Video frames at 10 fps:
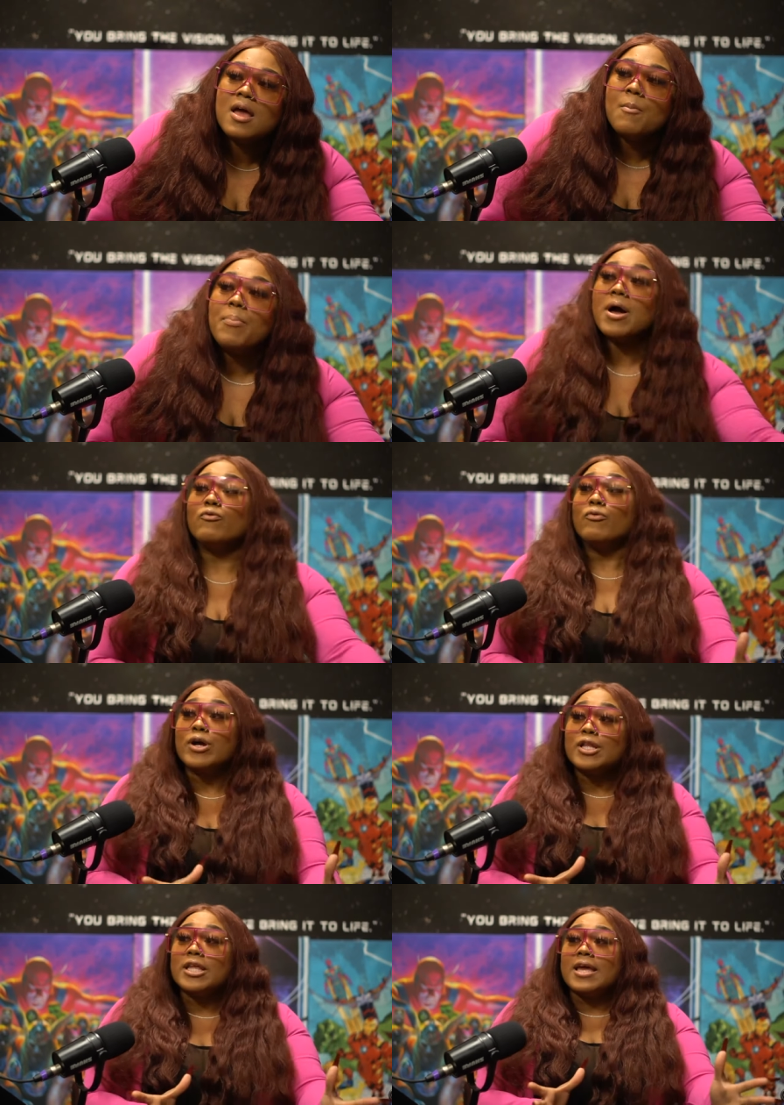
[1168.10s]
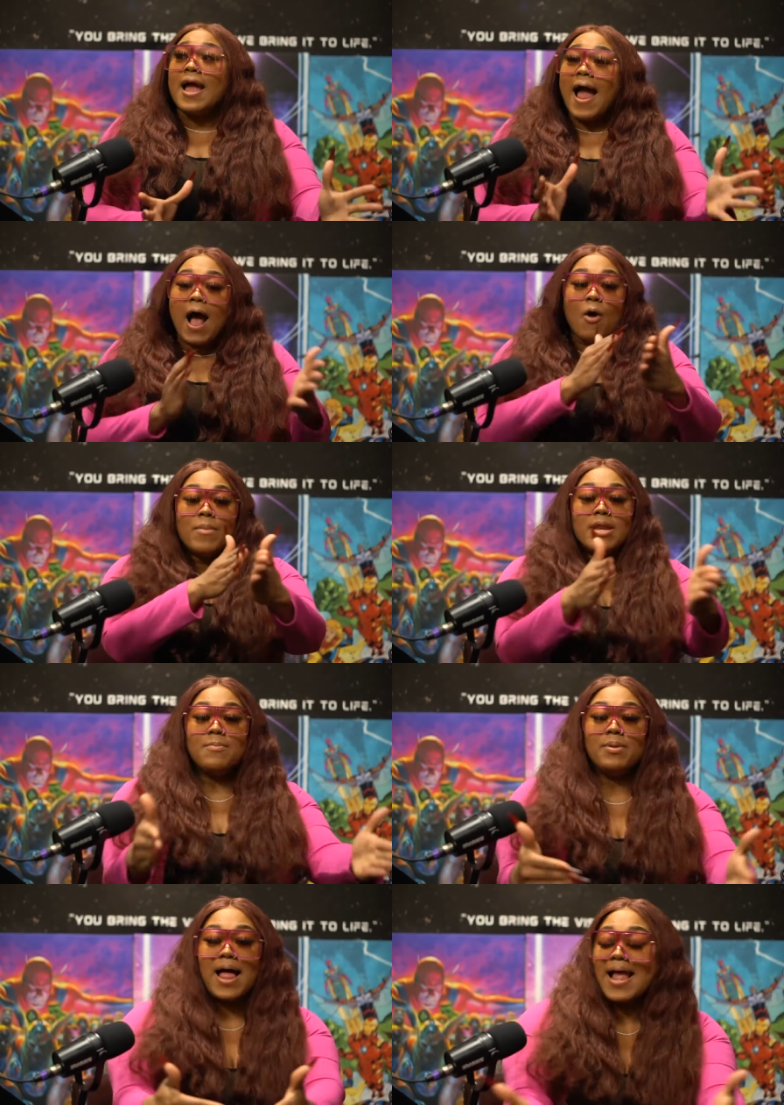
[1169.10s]
But really, how many
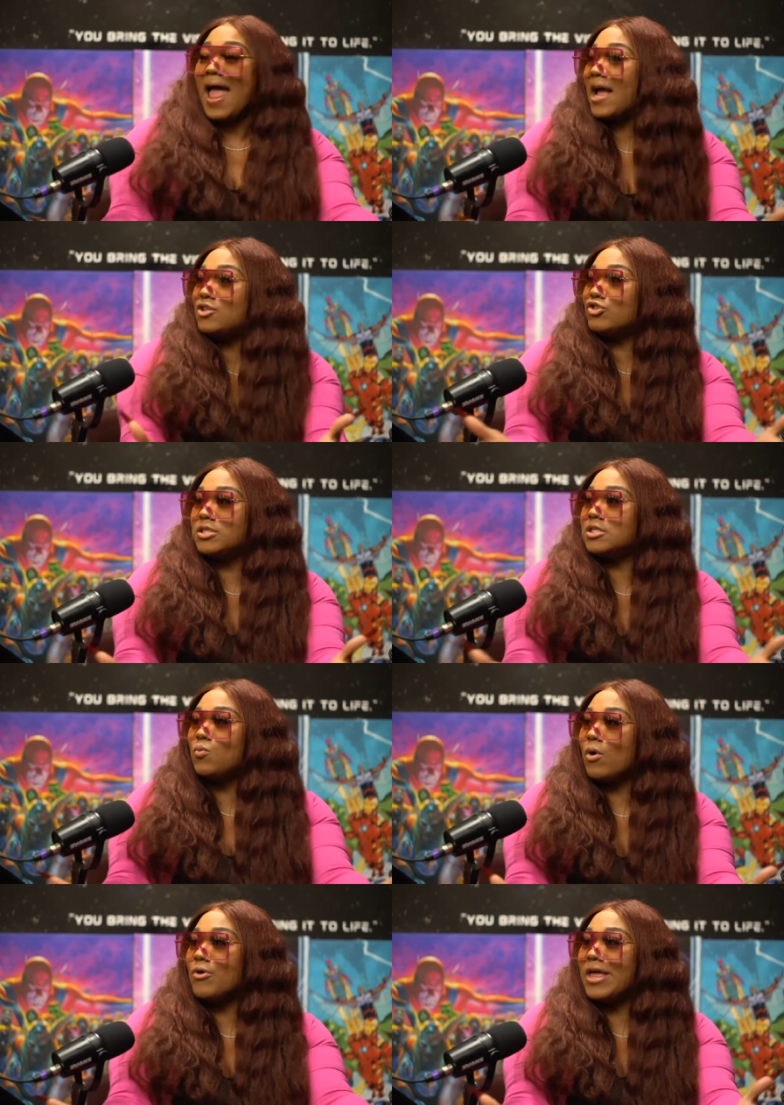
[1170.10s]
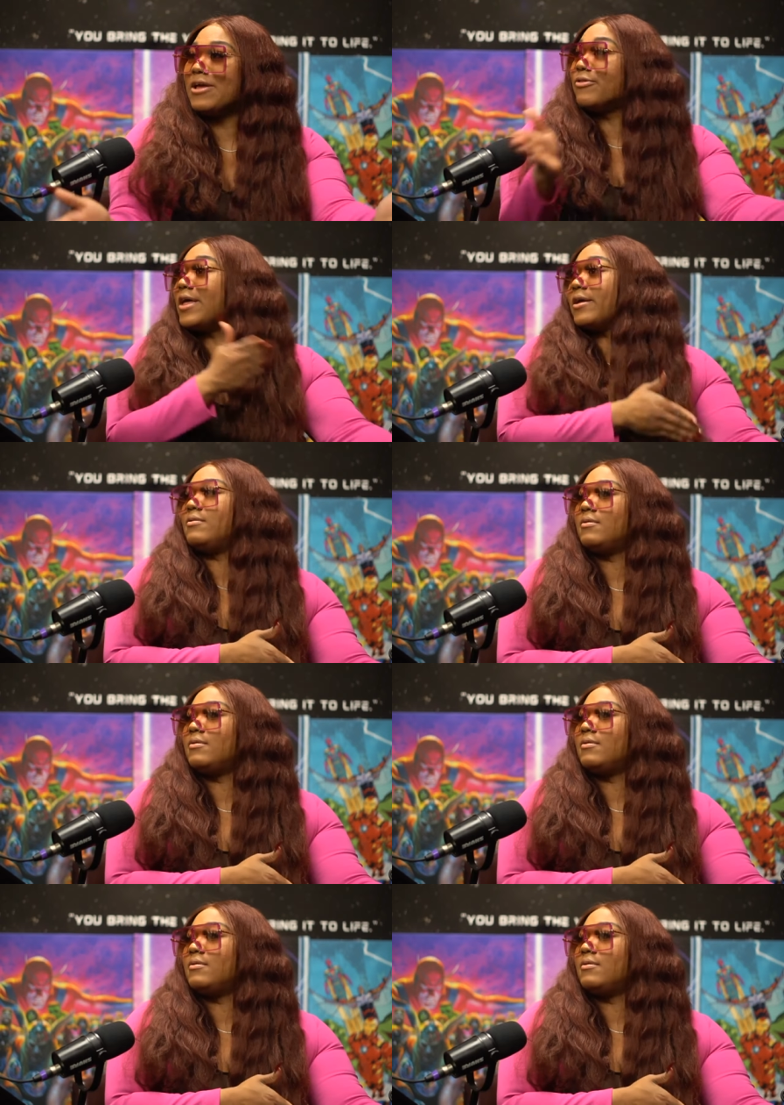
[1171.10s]
black actresses were there then?